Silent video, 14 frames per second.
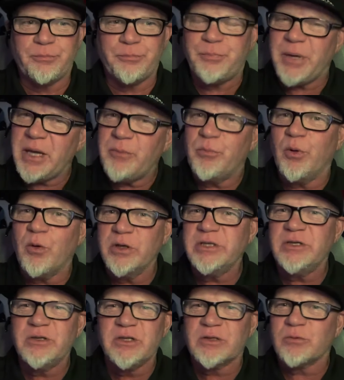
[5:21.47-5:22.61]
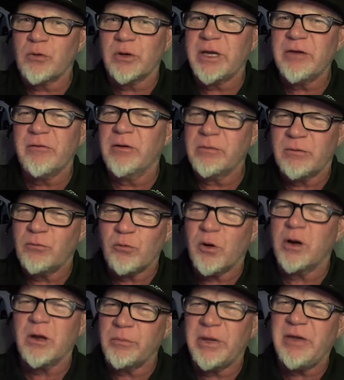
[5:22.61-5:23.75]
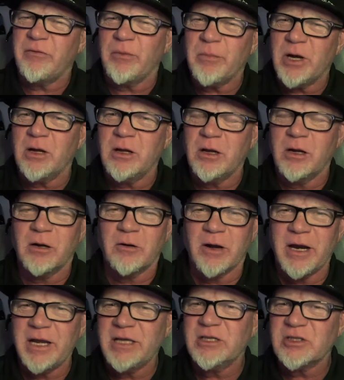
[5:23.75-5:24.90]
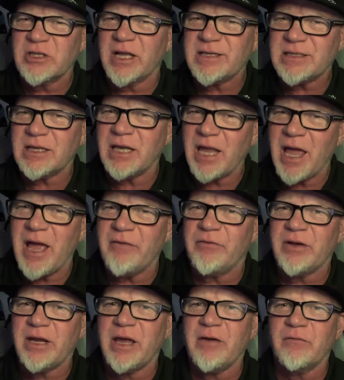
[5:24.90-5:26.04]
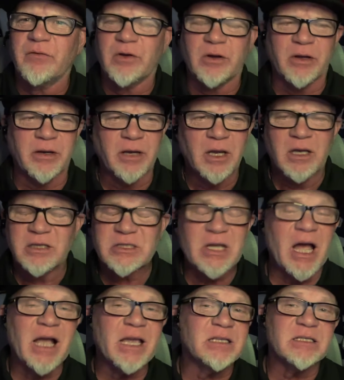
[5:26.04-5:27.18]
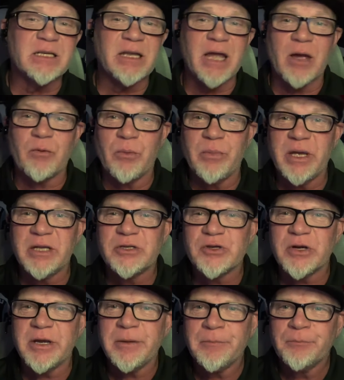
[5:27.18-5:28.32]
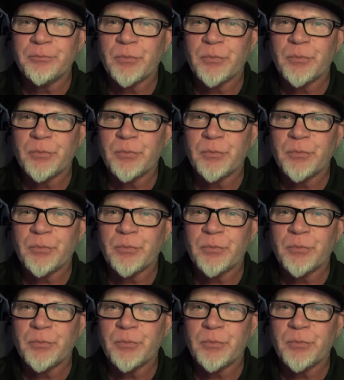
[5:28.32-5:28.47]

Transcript: big boys you just want to give up, run up and give him a hug, right? He just likes to laugh and have fun. So I can see that with Big Tree.